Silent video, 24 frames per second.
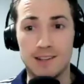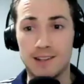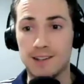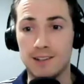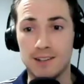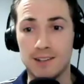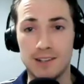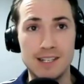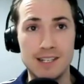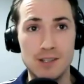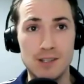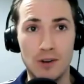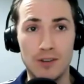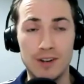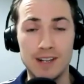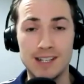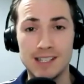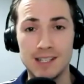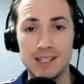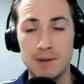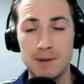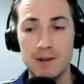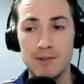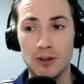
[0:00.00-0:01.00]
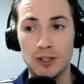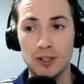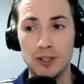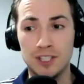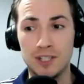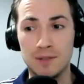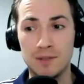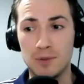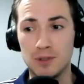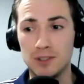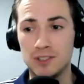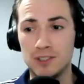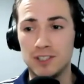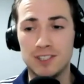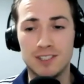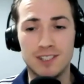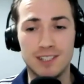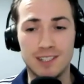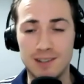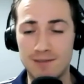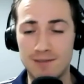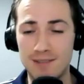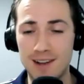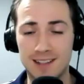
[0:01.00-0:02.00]
like there is no reason to be rushing, but just
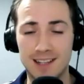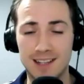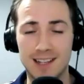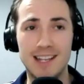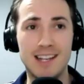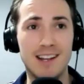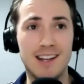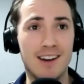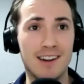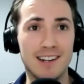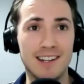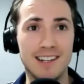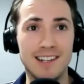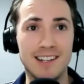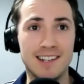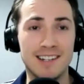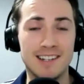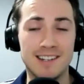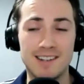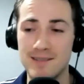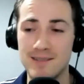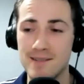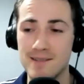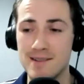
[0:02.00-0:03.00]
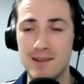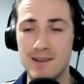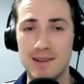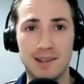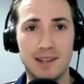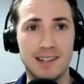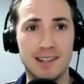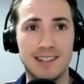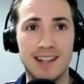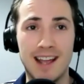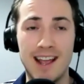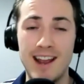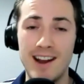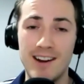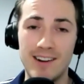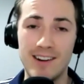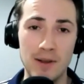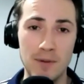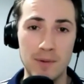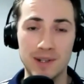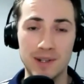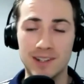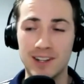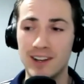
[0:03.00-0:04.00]
like the fact that he got in and the tear
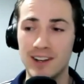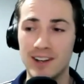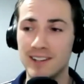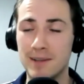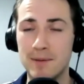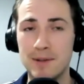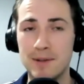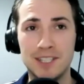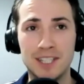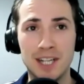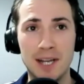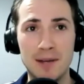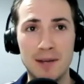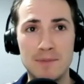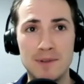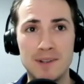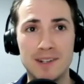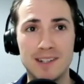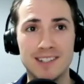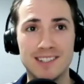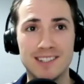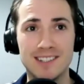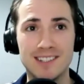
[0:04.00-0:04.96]
he went on to be champion is